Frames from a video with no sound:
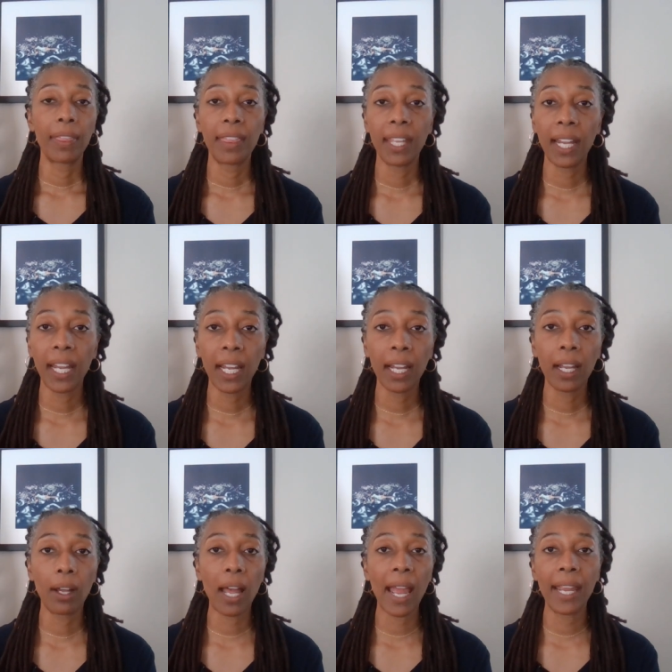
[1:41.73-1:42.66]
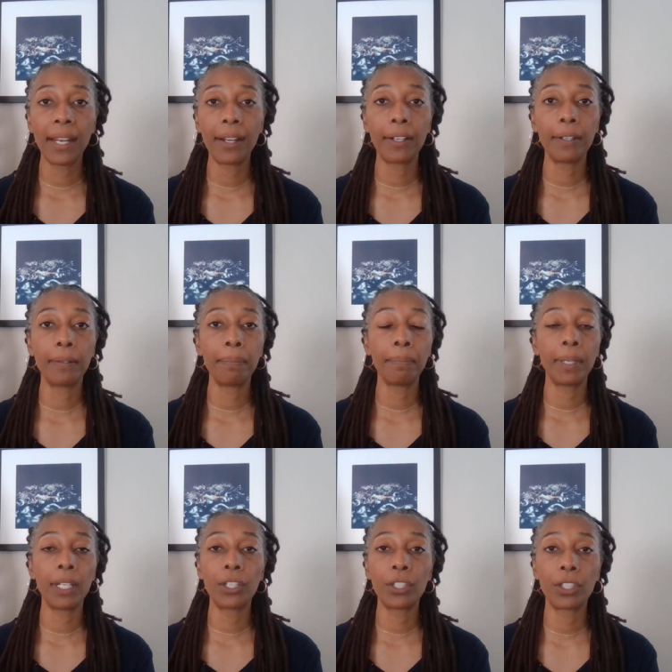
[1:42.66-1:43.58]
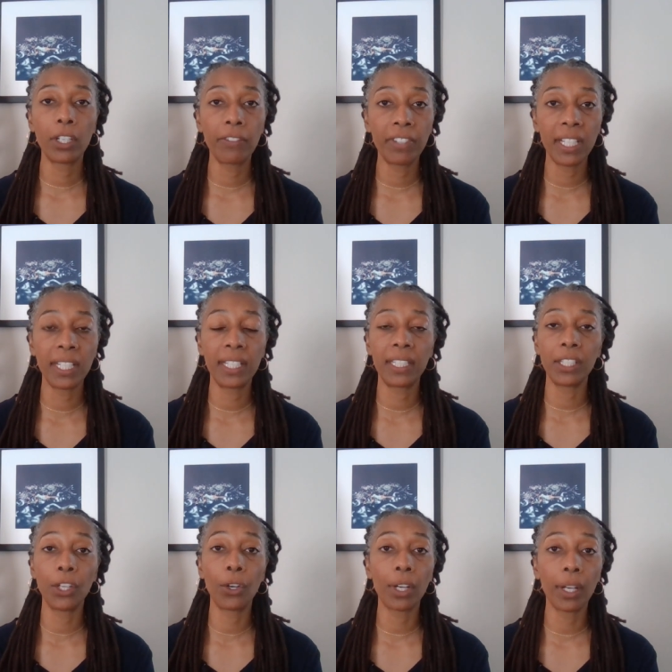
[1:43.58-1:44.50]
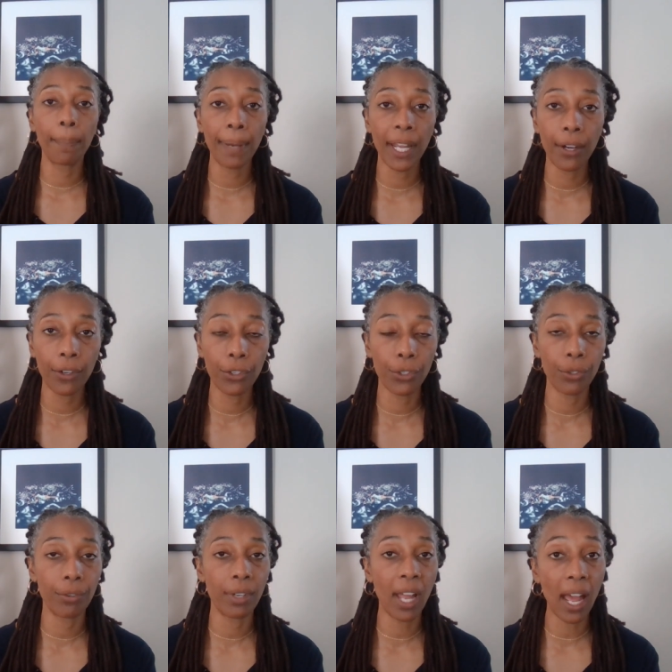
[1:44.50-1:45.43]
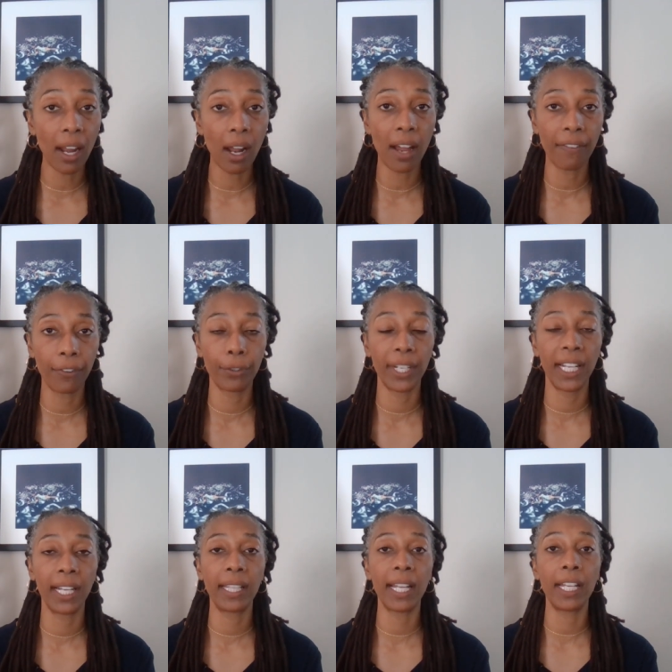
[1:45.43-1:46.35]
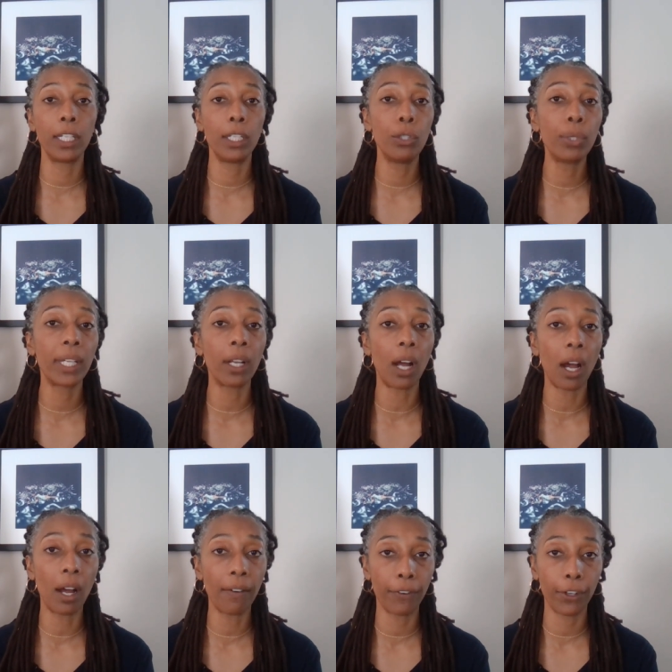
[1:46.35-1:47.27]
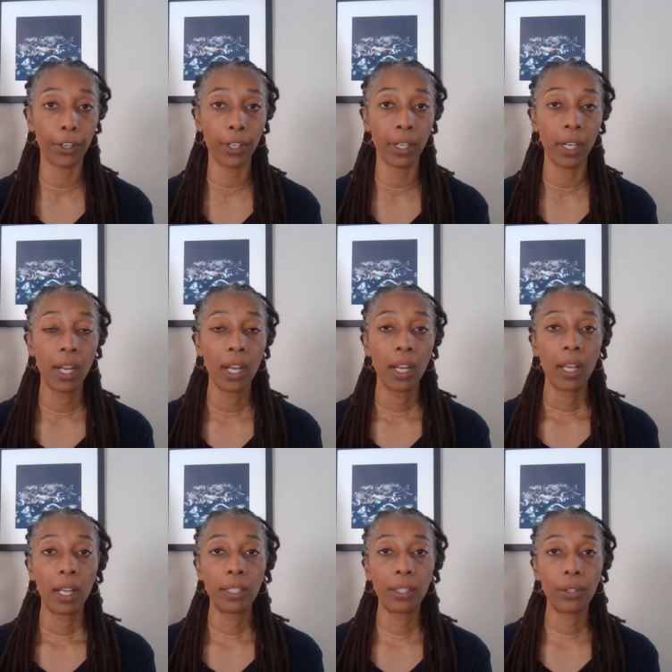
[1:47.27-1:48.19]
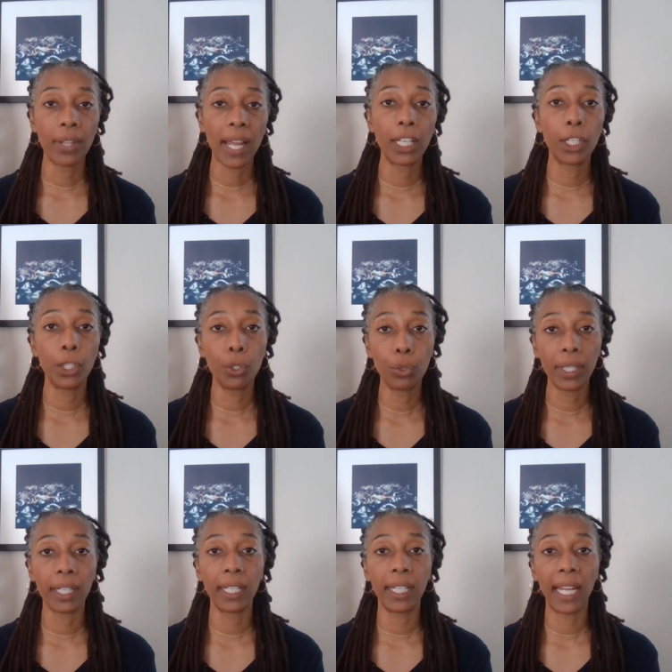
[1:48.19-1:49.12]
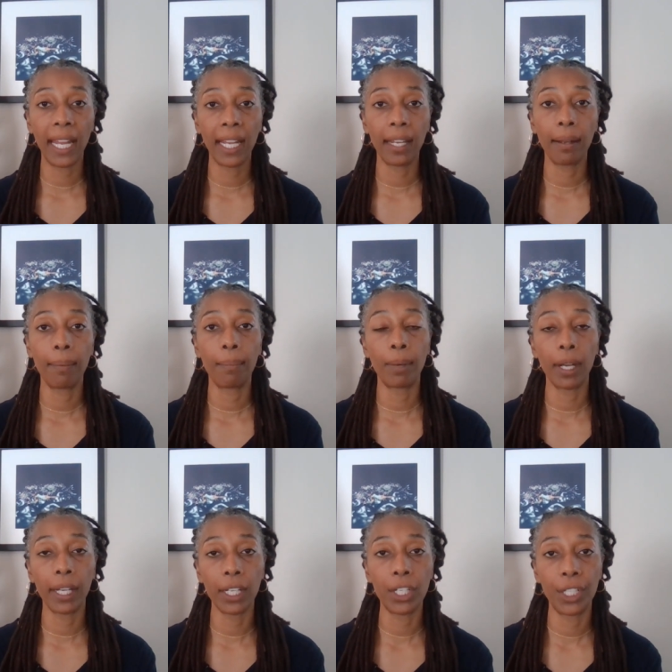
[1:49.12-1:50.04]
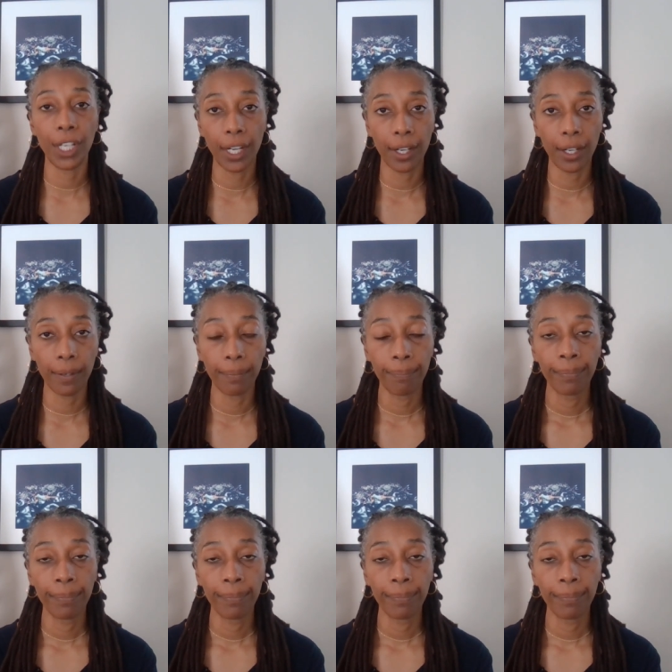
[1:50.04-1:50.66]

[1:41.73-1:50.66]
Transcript: thing, item, service your competitors are not offering that you can offer so that you can gain market share.